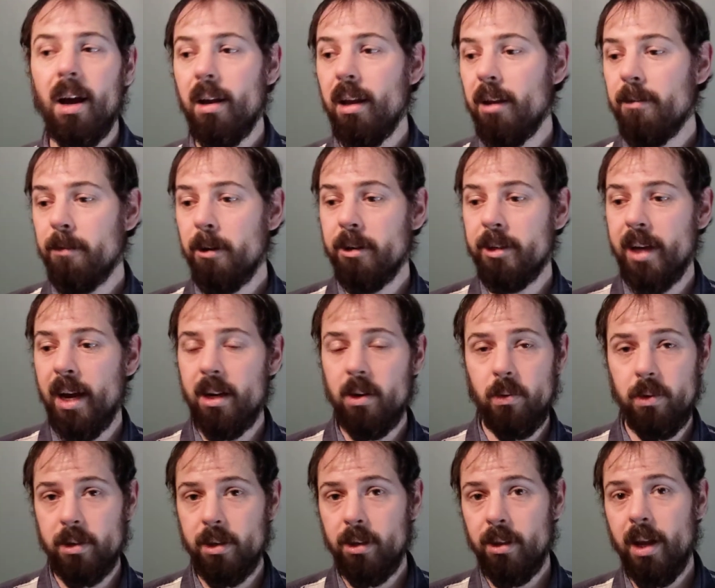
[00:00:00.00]
if our data
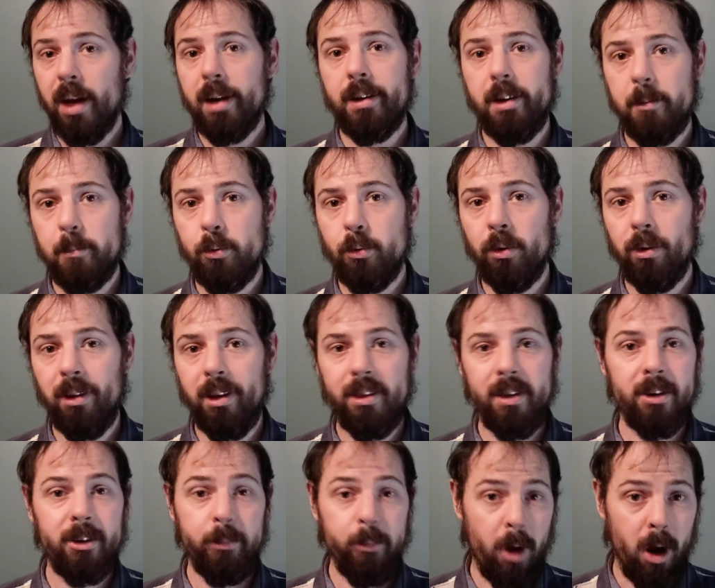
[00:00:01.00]
was collected poorly, then
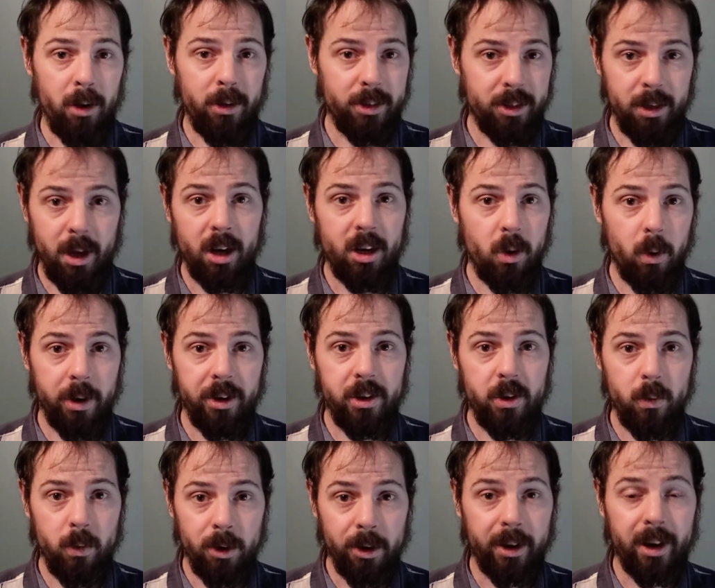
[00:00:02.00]
our model is not going to
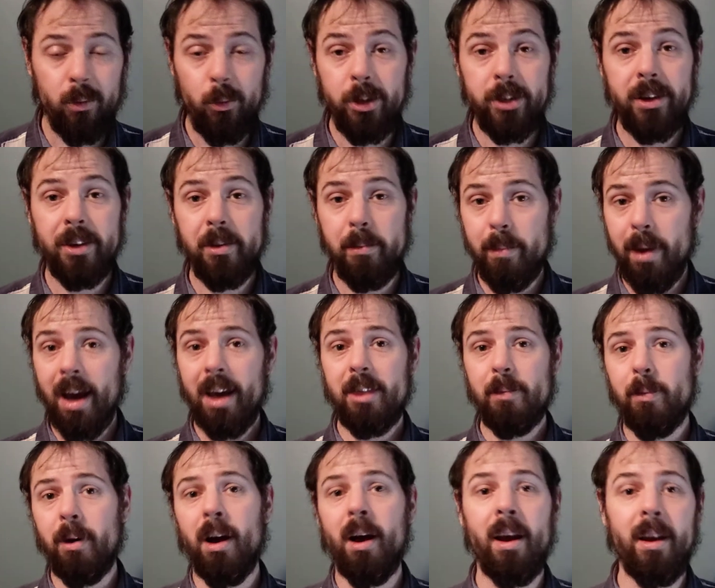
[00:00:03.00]
work. And we saw the math
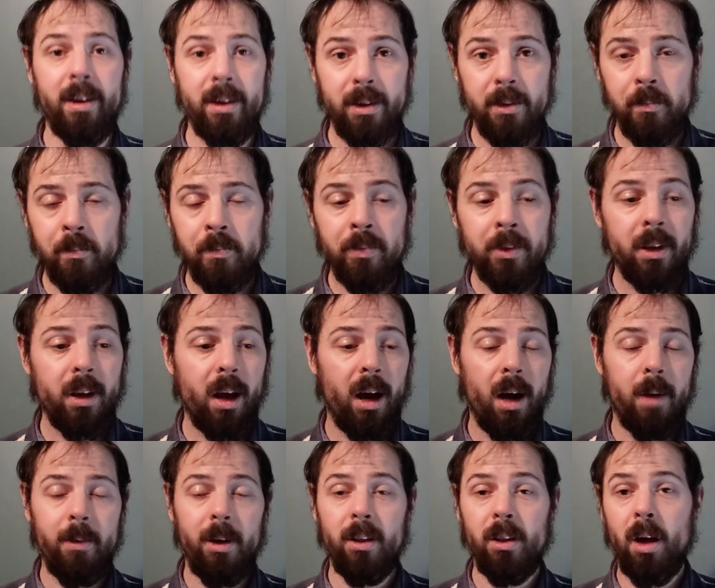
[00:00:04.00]
behind
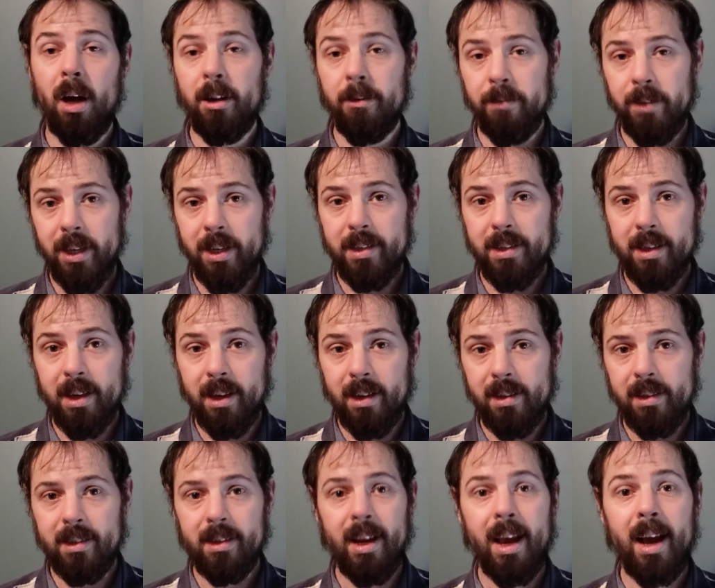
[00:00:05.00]
a lot of these things and